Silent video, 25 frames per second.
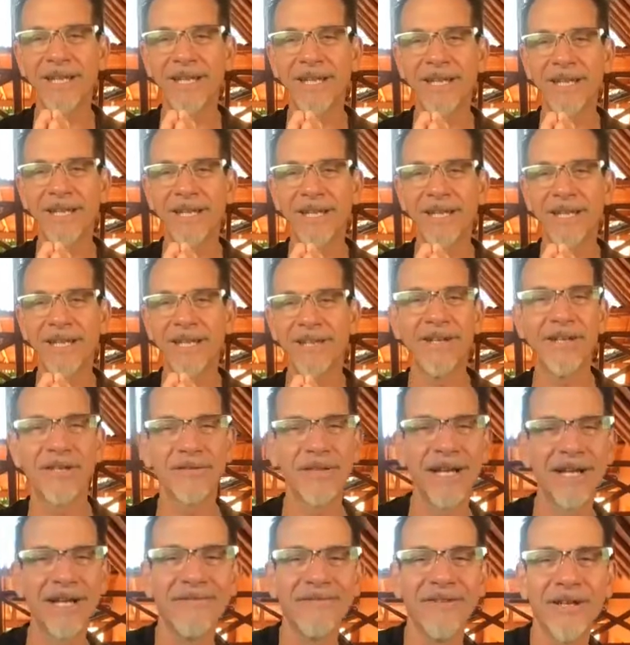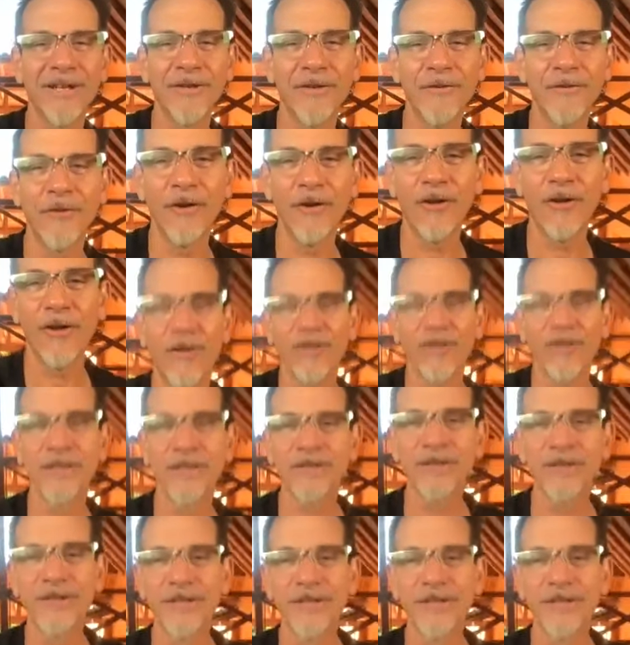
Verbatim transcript: I invite you to I invite you all